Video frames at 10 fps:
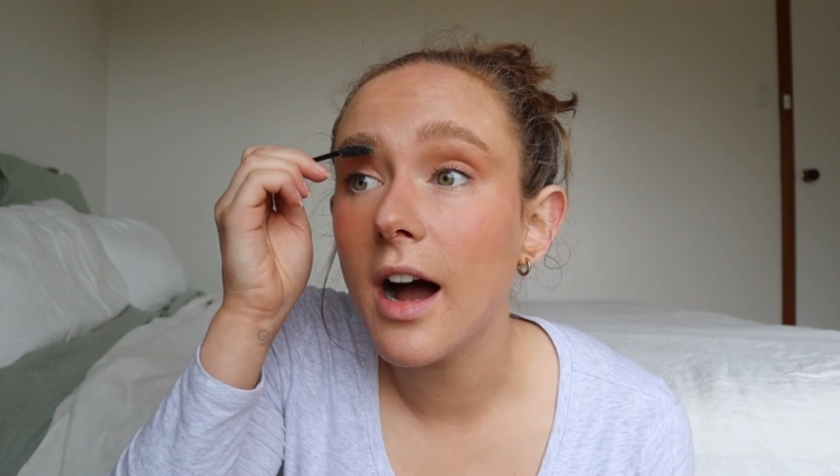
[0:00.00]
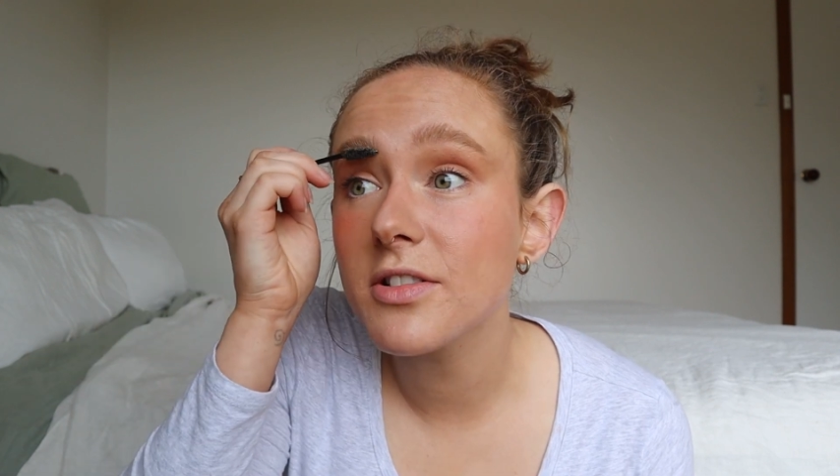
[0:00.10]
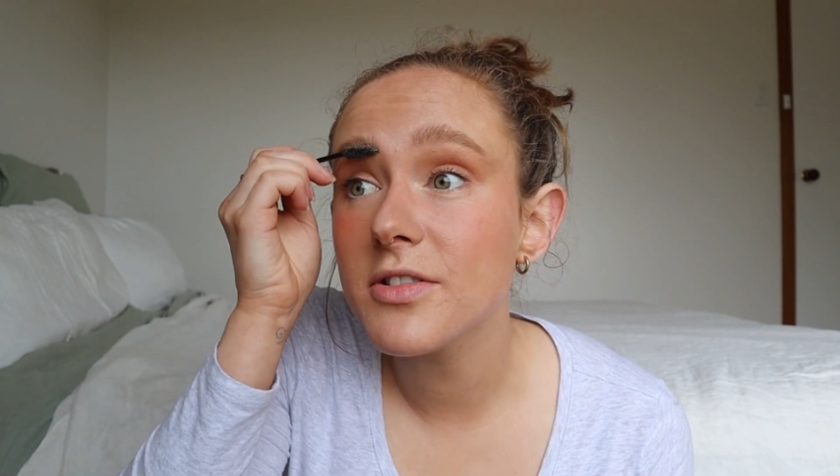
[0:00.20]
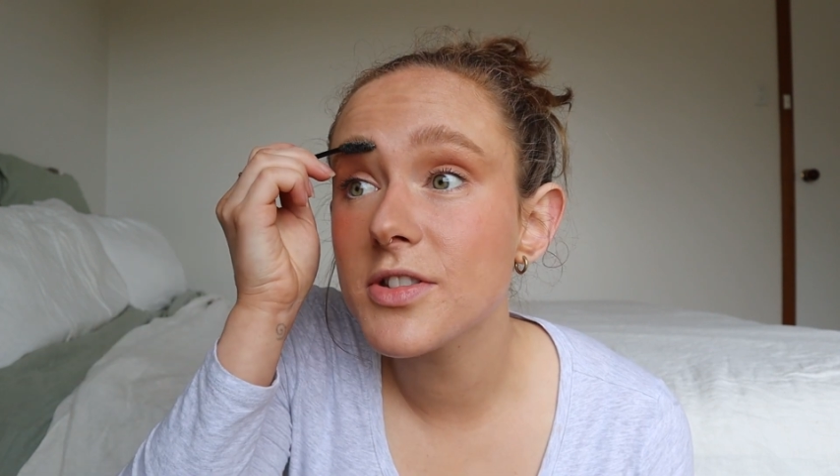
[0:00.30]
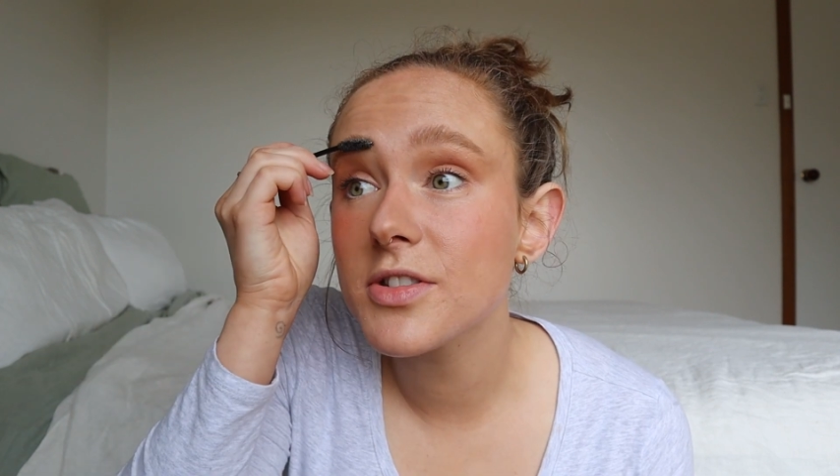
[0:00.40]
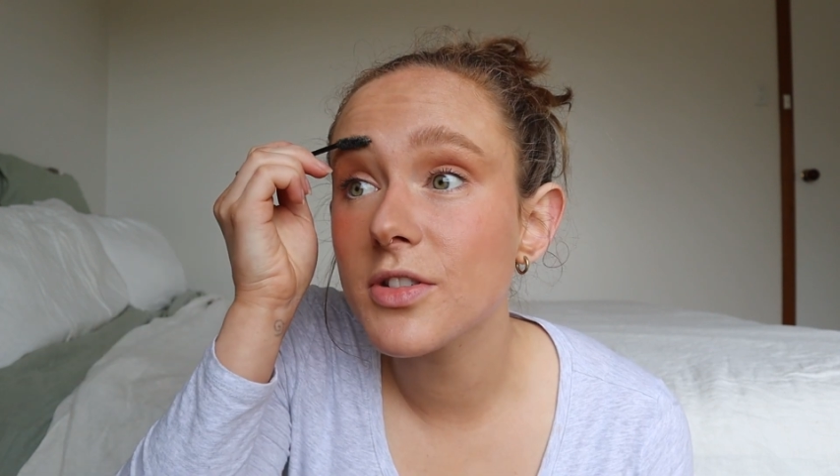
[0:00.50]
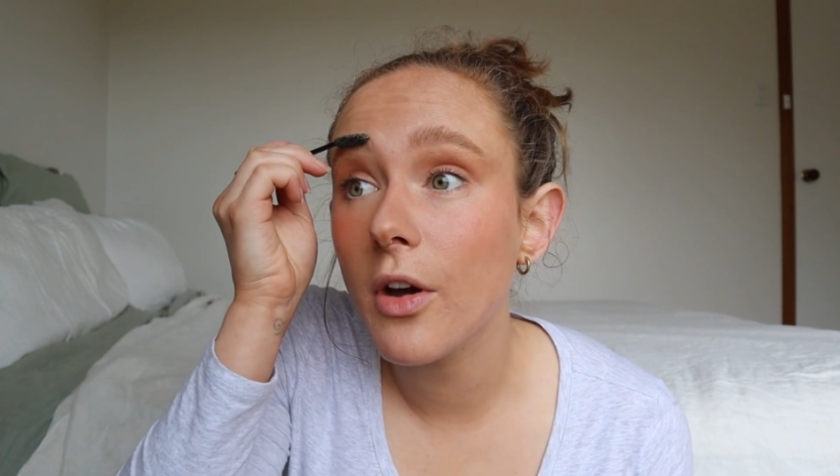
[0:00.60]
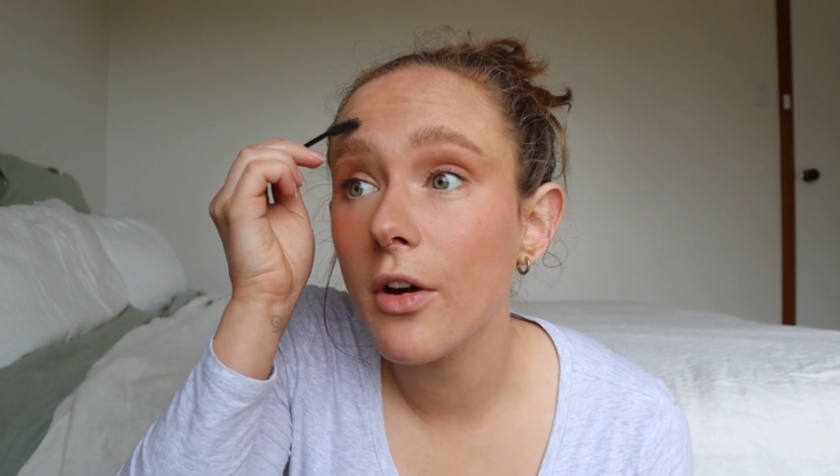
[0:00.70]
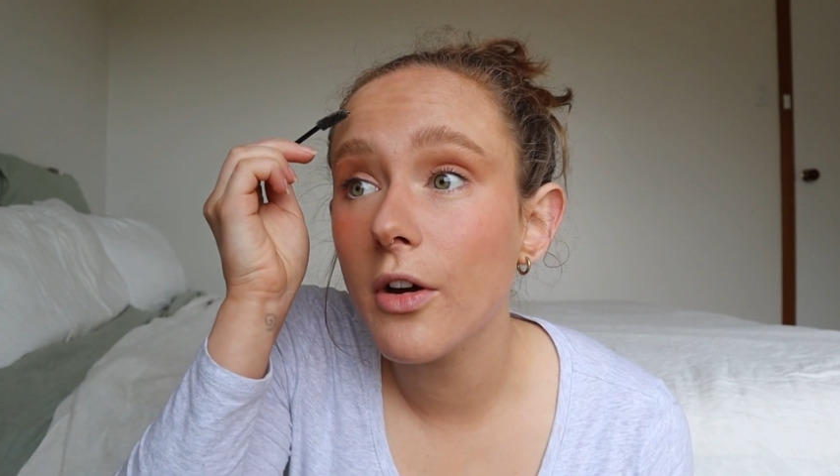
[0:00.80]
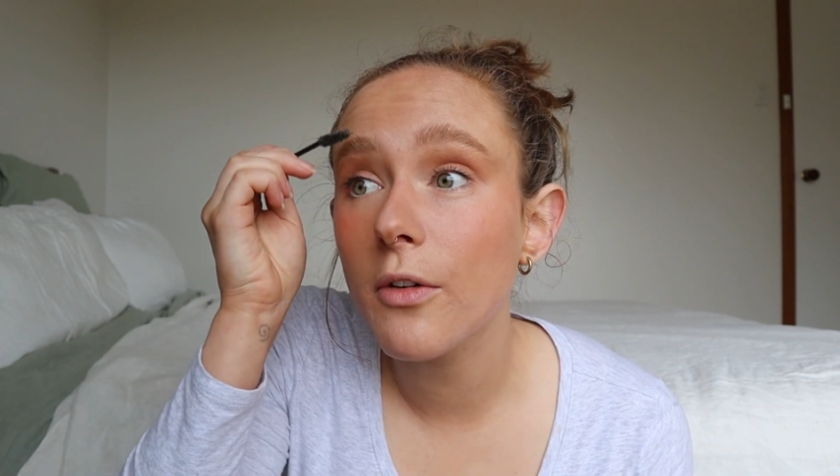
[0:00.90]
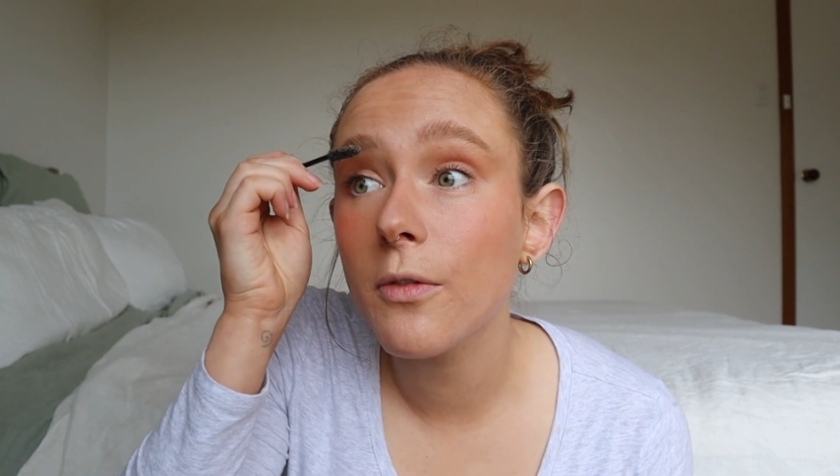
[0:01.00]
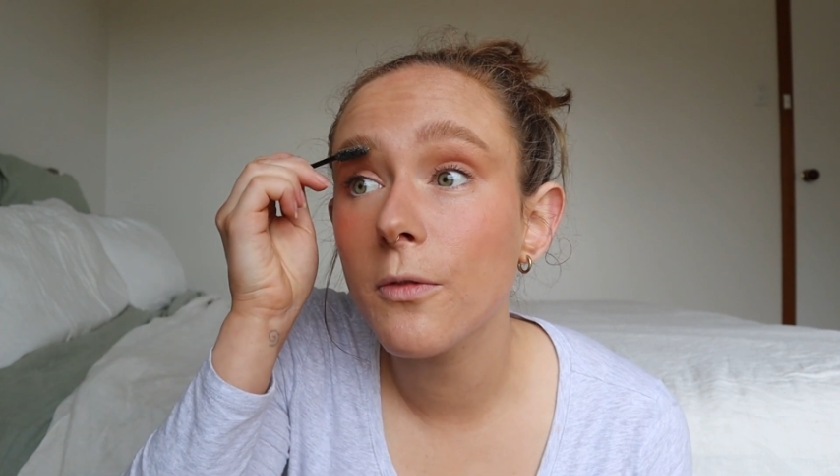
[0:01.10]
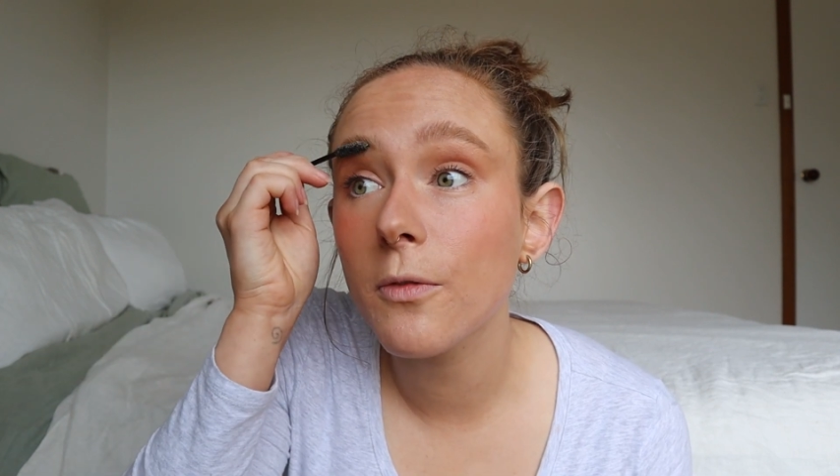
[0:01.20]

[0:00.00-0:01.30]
It's gone so